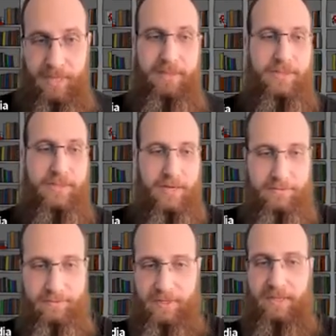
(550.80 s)
And this kind
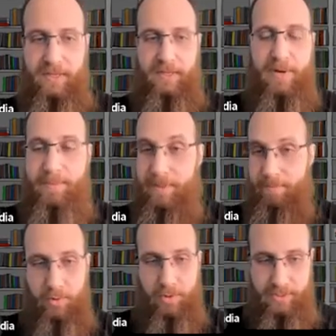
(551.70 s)
of, there might be
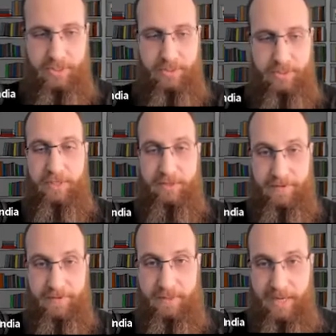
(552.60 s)
more than just what's going to
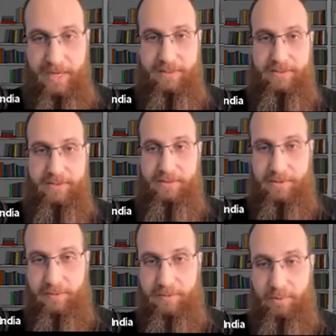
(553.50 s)
fit in the box in terms
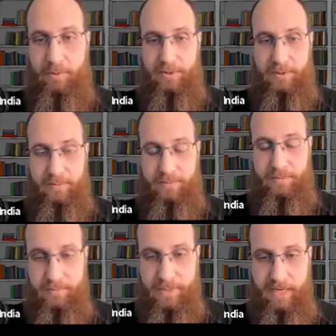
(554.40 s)
of report
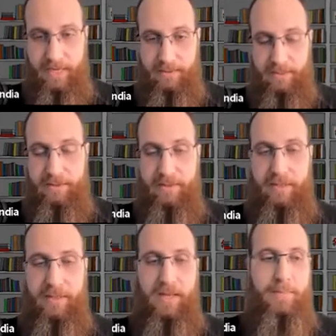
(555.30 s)
deck, et cetera.
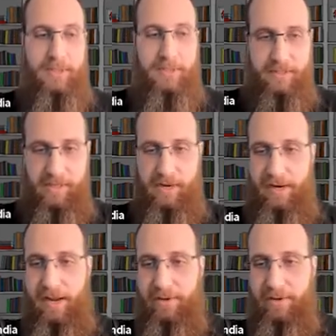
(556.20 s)
But at least, you know,
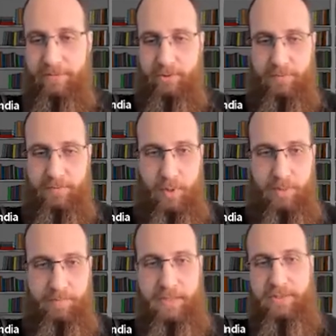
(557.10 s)
now you have sort of a
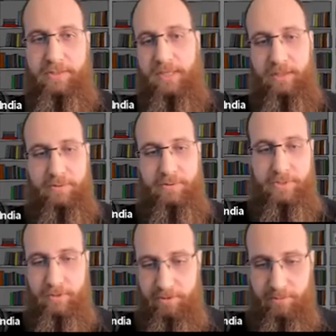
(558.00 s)
one pager that closes
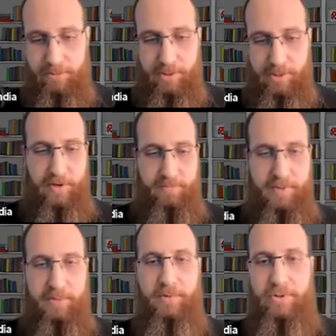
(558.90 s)
the loop. So if you have
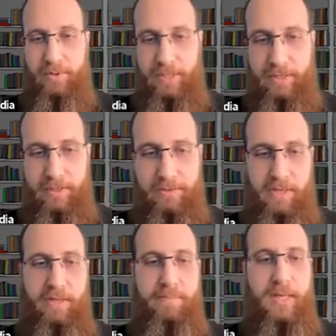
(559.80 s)
people joining your
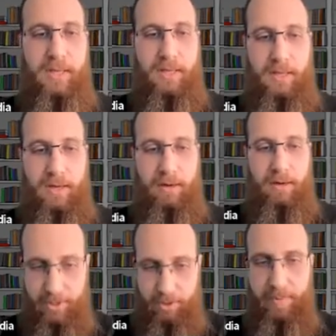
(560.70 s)
team, or
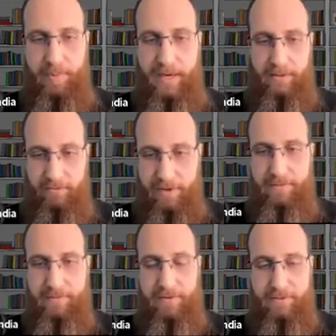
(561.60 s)
you want to go back and ref
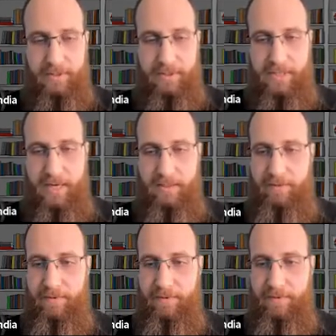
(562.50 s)
reference
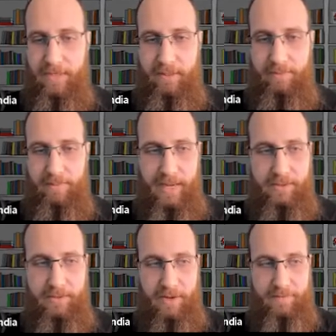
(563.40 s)
activities done in the
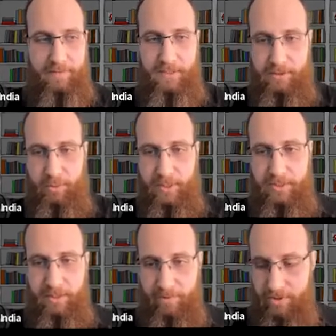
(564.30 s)
past, you have these quick
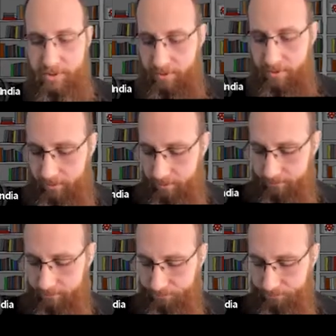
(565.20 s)
summaries you can go to.